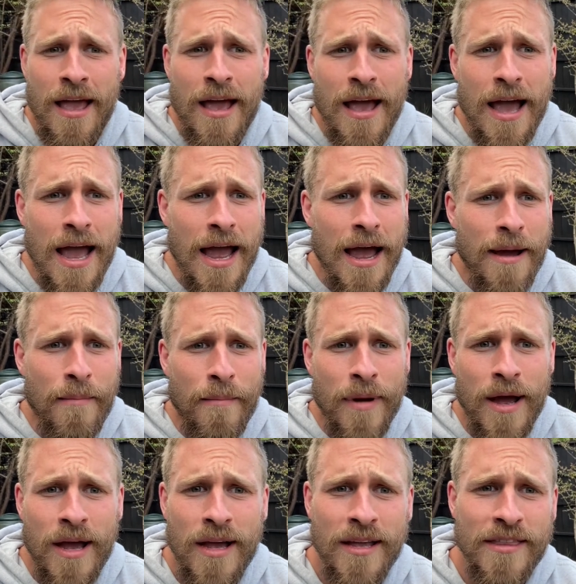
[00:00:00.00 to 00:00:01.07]

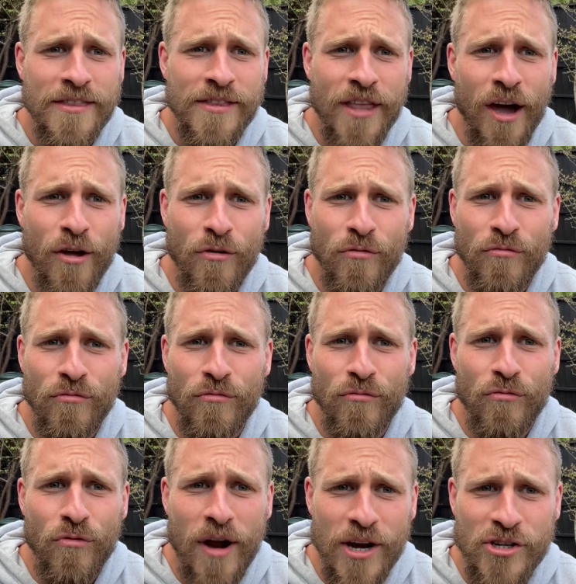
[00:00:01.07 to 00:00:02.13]
Don't
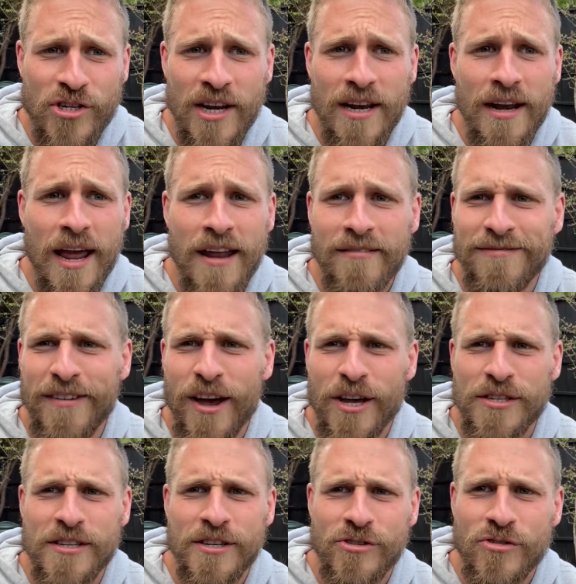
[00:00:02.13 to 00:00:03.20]
rush in head
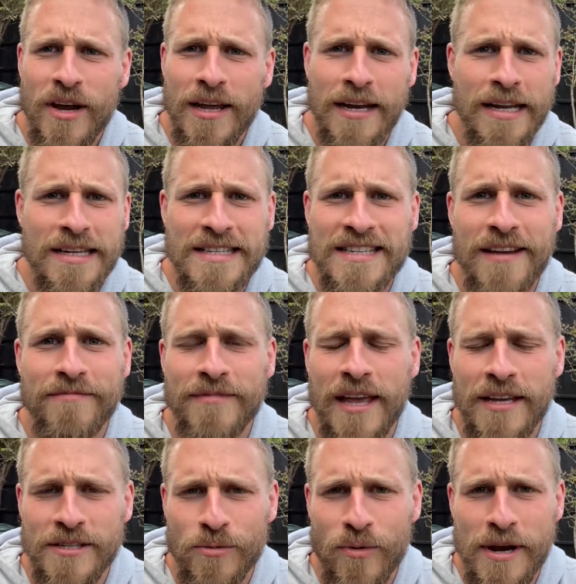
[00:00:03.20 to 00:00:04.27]
first and try and hit 7
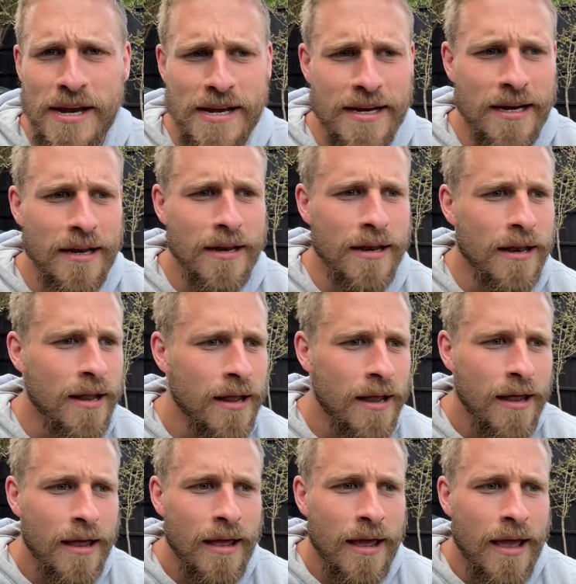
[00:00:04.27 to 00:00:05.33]
days a week and
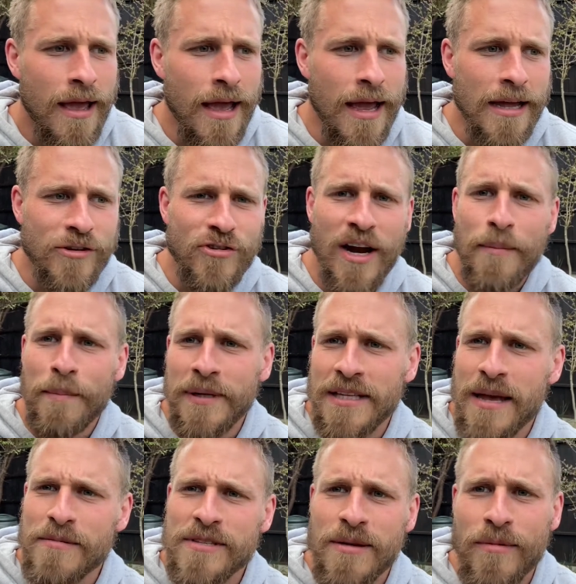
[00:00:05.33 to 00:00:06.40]
try and build
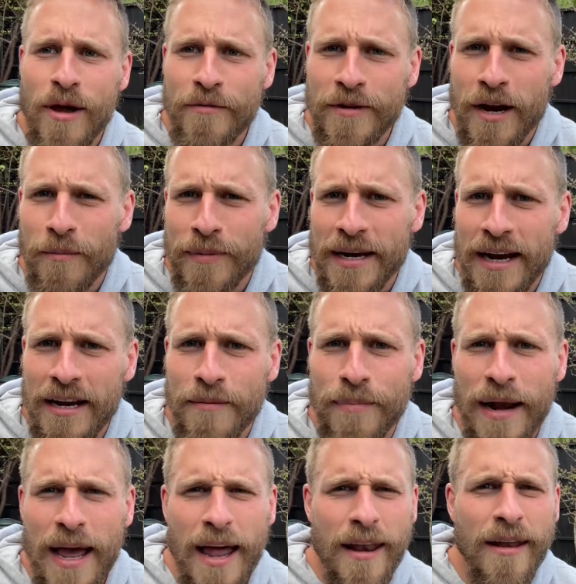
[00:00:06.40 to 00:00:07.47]
up some overcomplicated
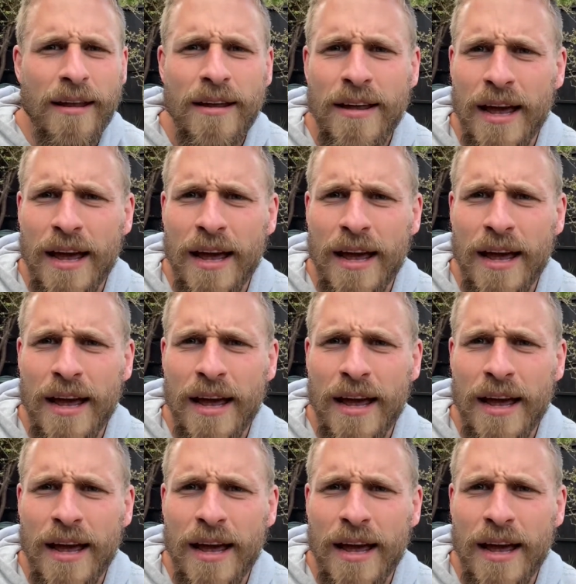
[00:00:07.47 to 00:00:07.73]
plan.